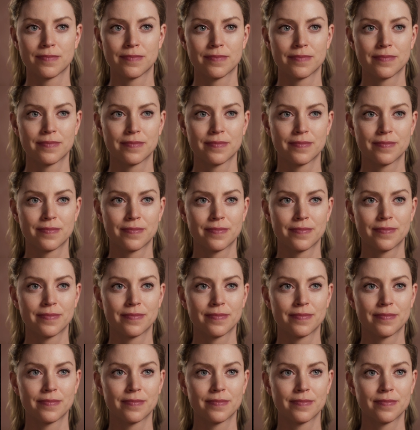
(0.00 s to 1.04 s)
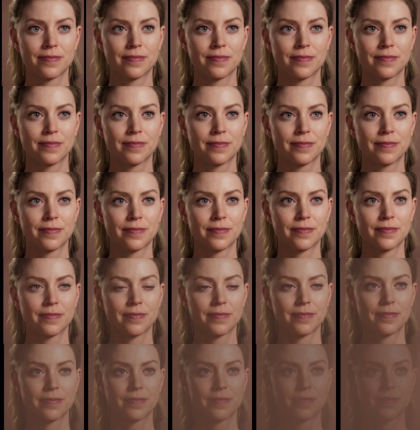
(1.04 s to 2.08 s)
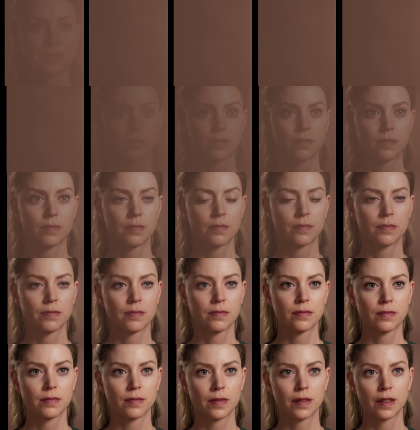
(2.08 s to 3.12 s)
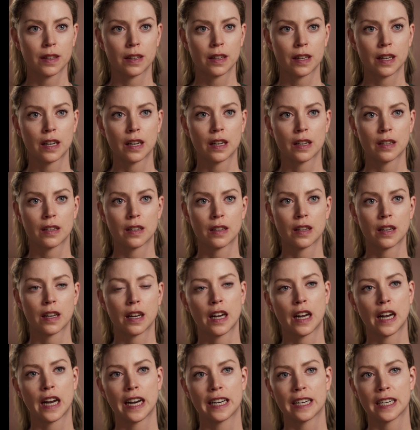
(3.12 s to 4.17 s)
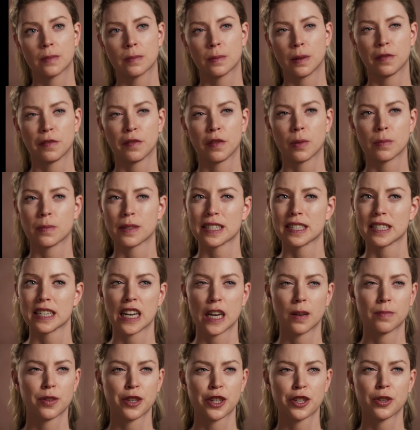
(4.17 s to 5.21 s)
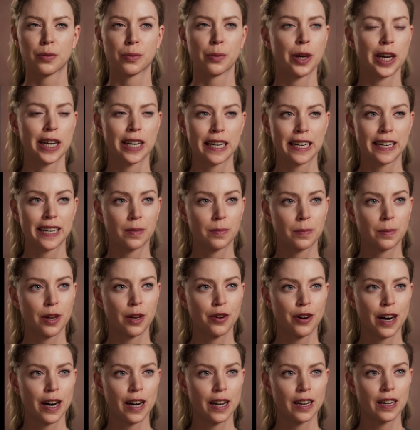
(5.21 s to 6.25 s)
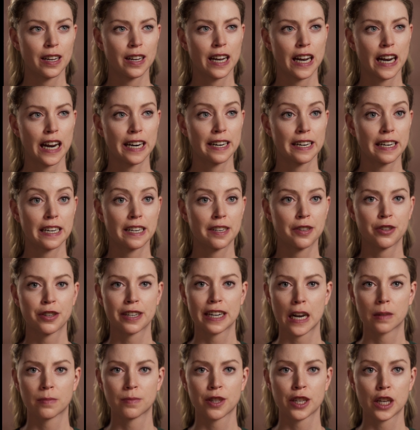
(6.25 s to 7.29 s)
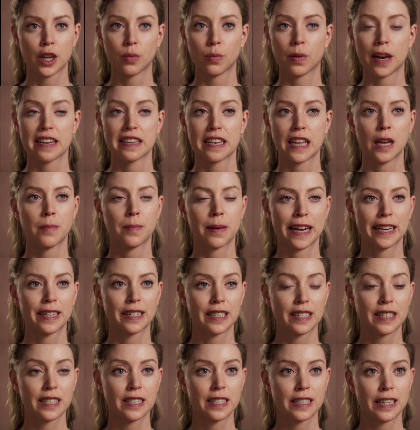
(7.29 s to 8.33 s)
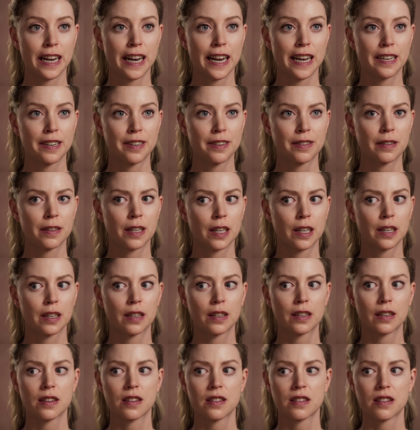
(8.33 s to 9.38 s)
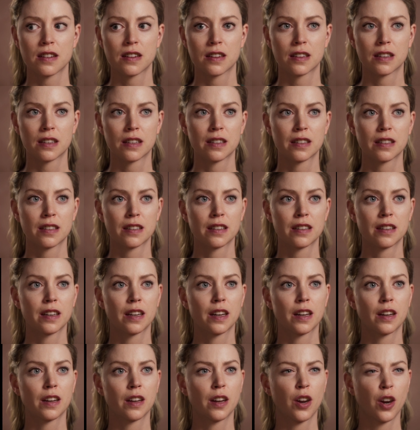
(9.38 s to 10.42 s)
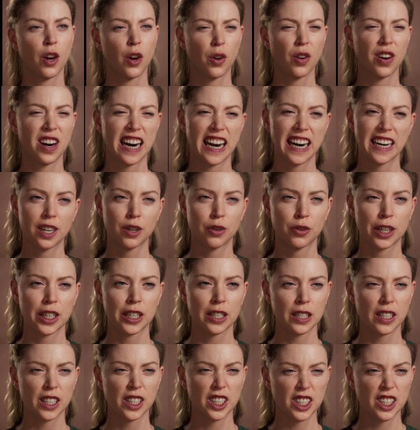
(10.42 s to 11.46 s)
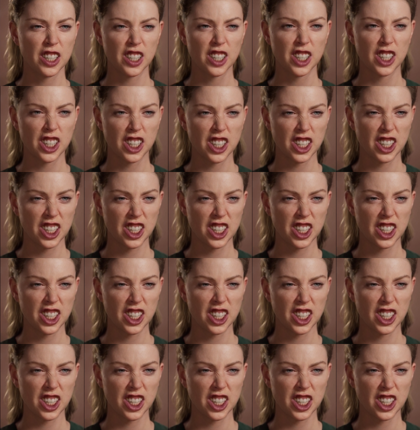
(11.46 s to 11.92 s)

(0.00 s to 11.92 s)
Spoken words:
So if you click on LiveLink Face and you say continue, so you're gonna go into the camera mode, right? If you wanna switch back, go to this